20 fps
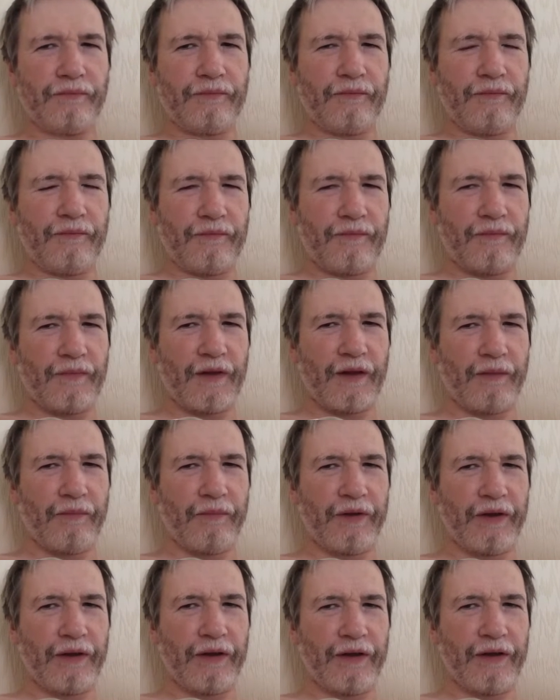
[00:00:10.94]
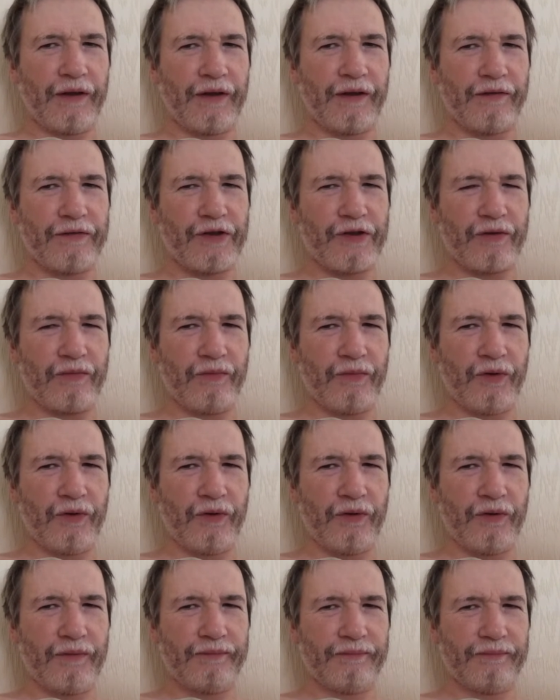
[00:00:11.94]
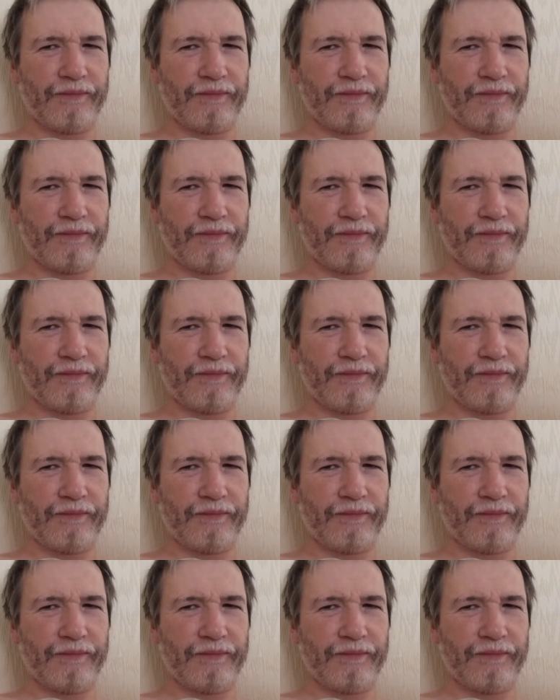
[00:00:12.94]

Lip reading: I'm going to have some more.